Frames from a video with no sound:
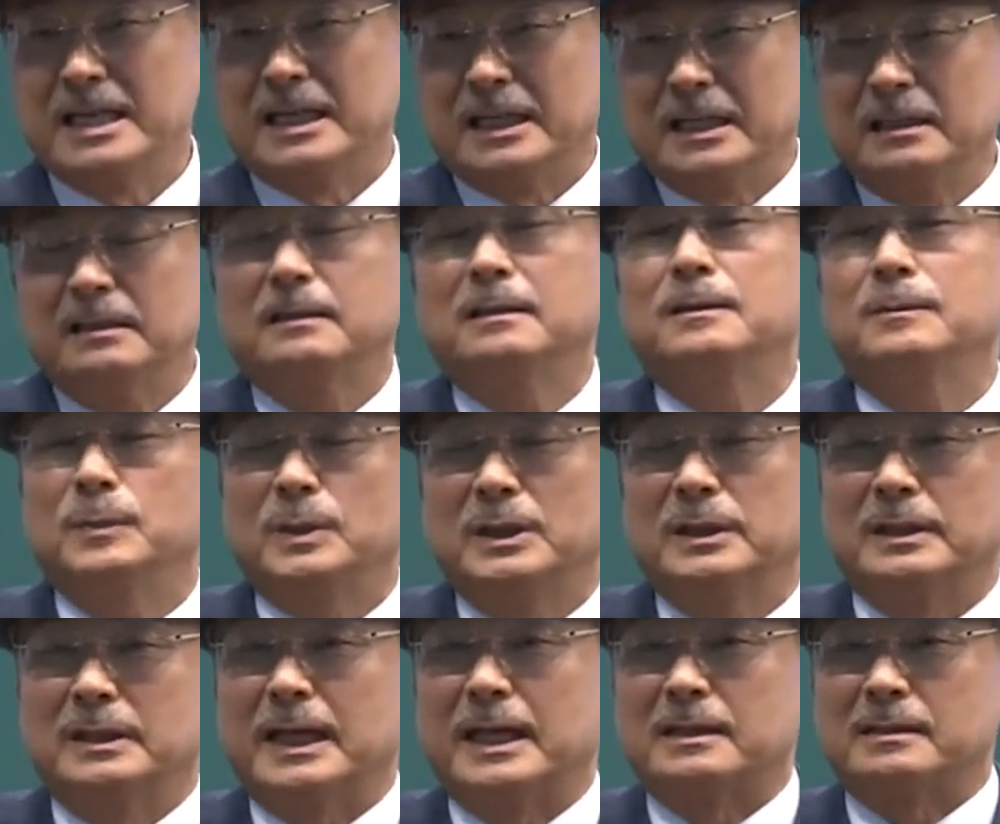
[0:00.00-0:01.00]
These are
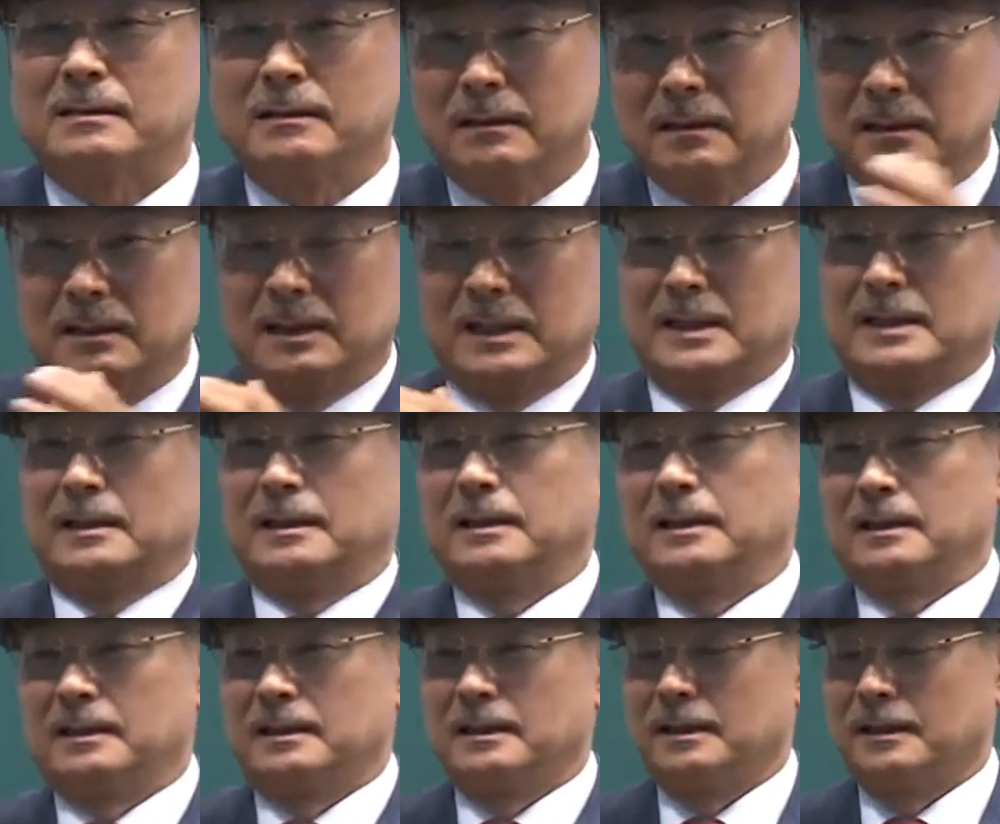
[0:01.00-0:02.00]
just some of the
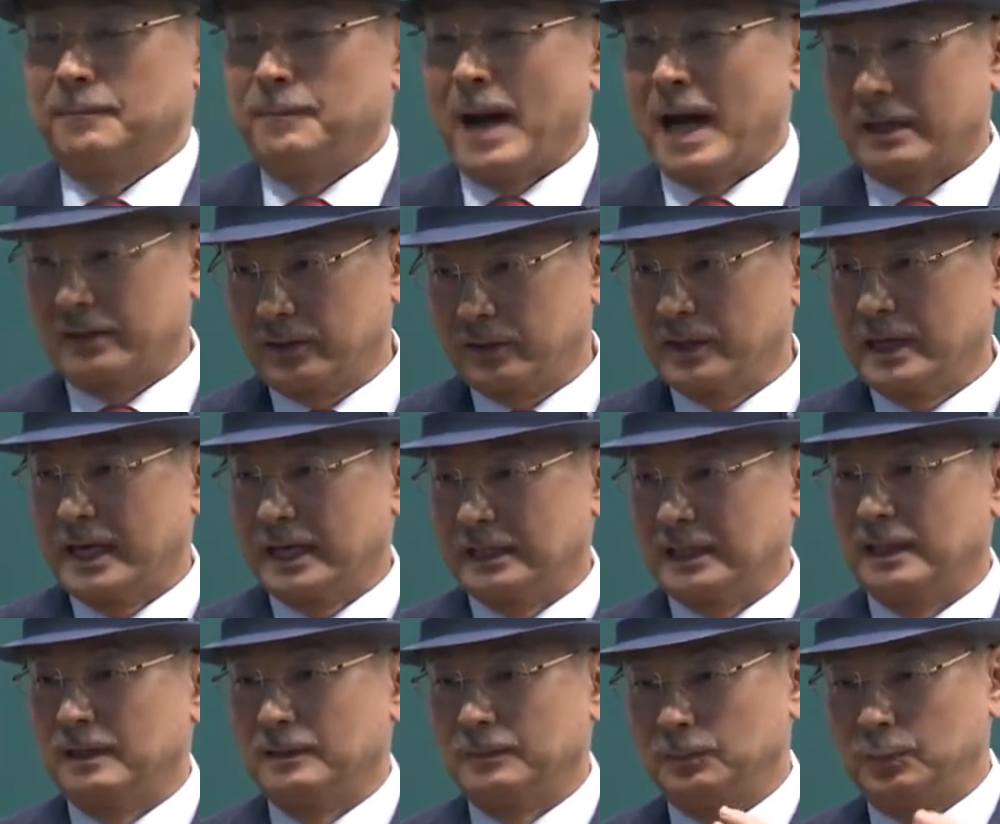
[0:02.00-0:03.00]
notions that need to
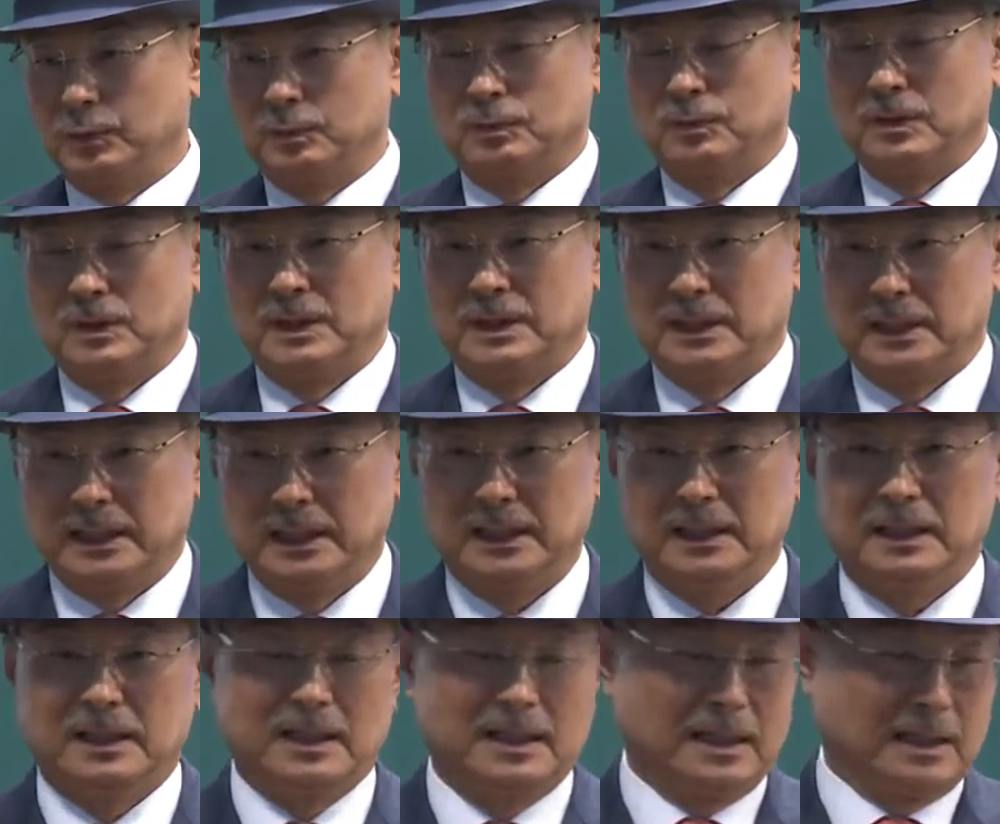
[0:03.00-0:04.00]
be
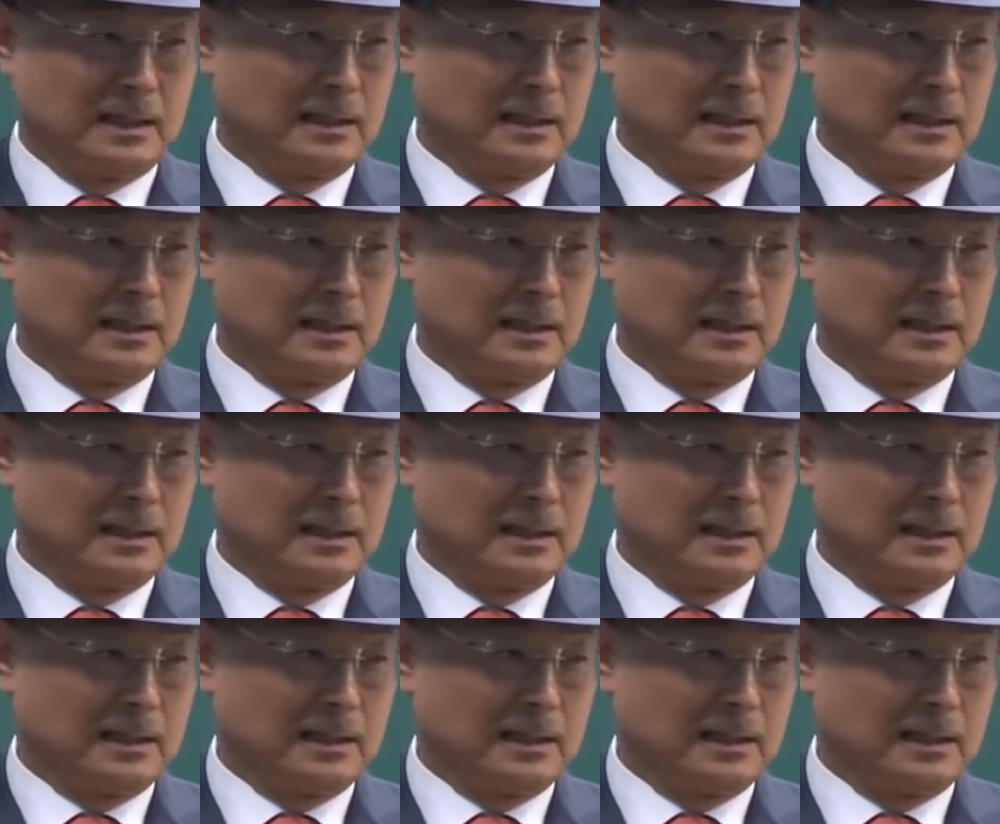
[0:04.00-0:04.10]
changed.